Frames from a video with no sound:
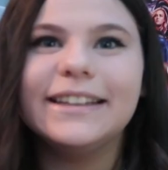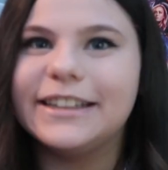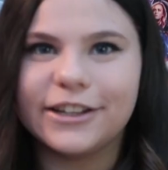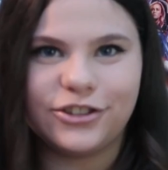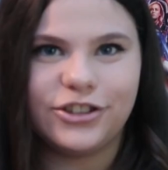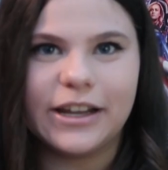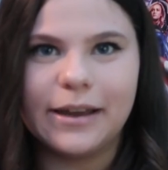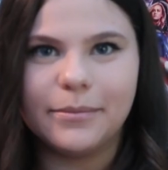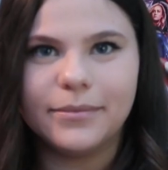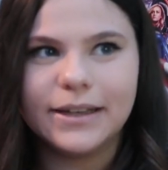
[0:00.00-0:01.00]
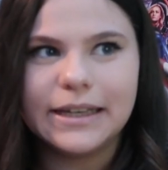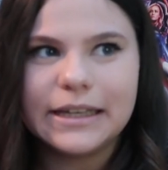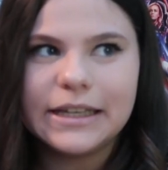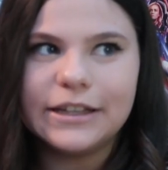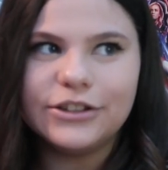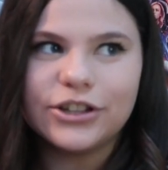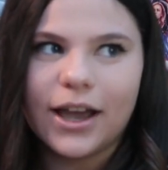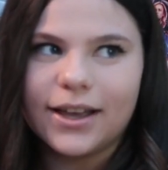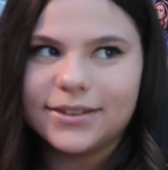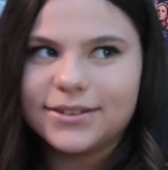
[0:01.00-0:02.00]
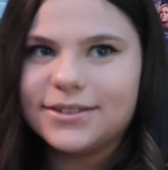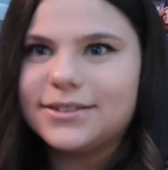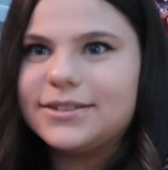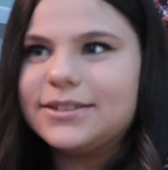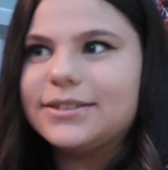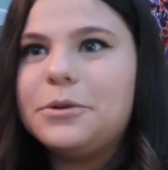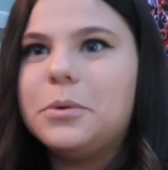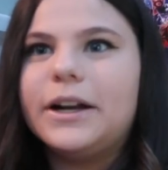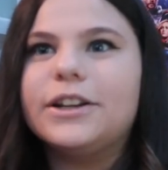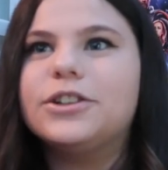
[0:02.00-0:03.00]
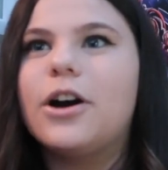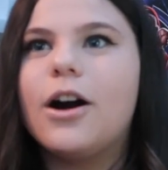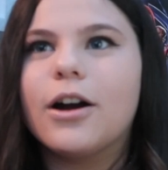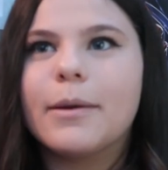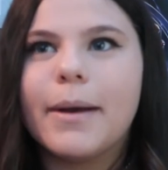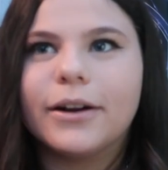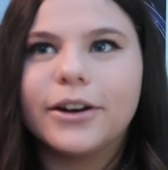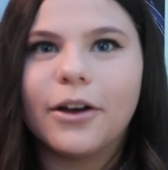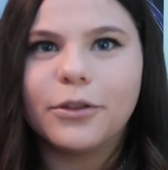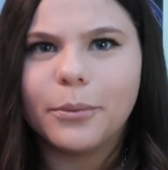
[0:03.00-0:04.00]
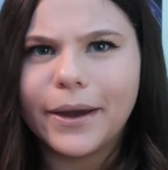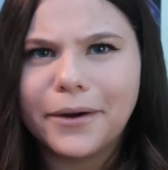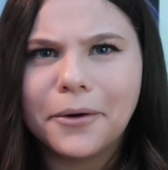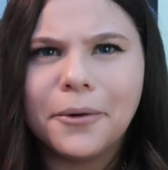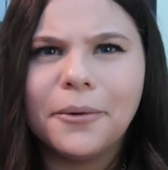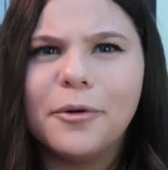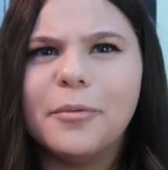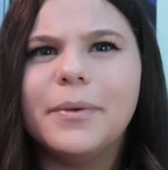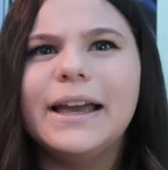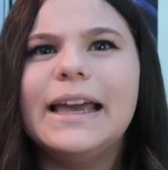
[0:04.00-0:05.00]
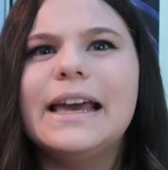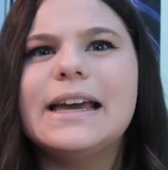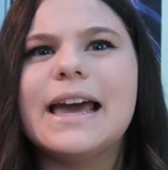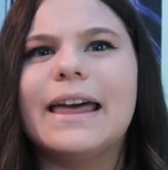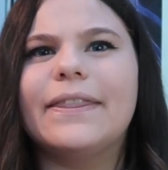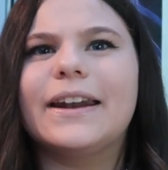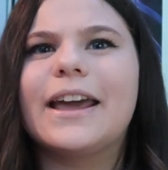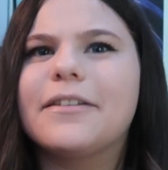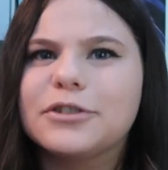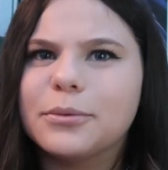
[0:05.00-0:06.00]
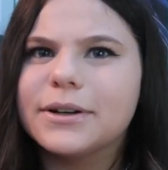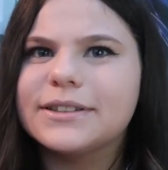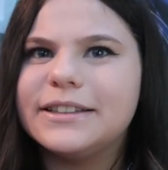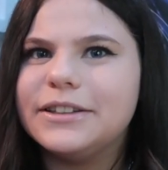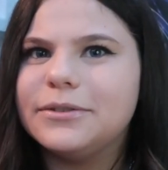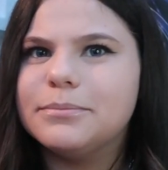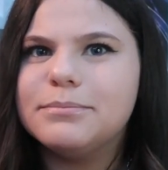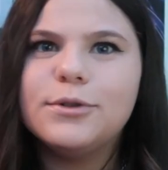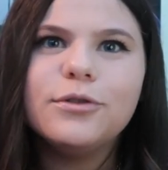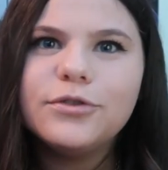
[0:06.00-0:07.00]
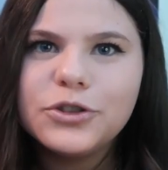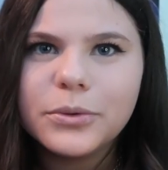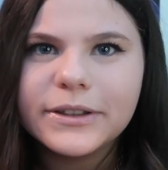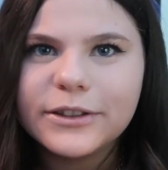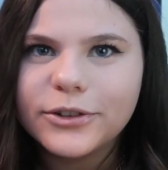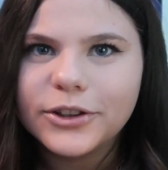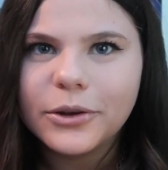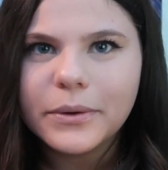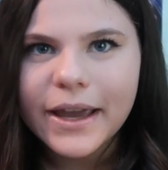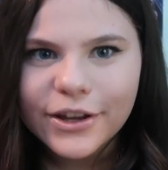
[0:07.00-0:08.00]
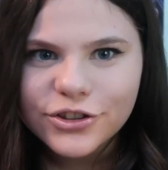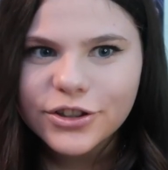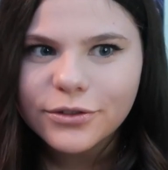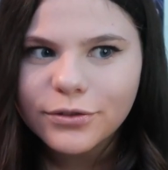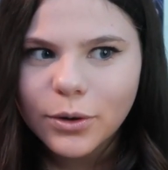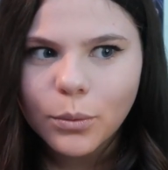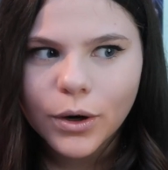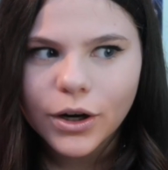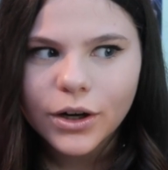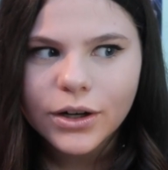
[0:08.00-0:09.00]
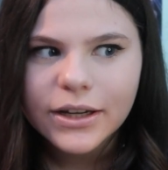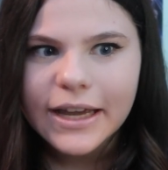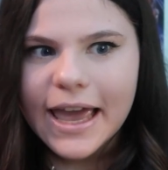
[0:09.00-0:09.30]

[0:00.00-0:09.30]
ditched him. He wouldn't talk about it on the way home, and then afterwards he moved to a different location for work